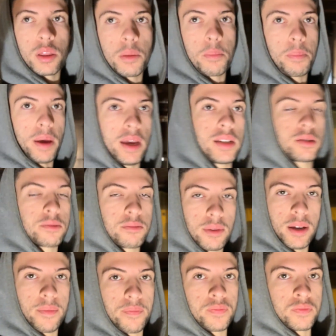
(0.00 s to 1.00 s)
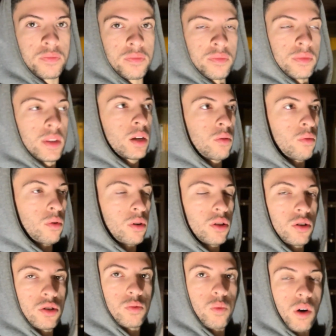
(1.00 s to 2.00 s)
the basement where
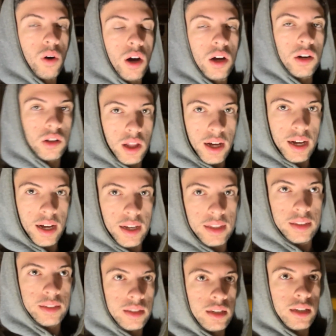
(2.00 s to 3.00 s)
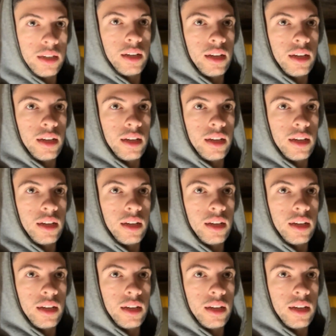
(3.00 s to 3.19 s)
there's water lines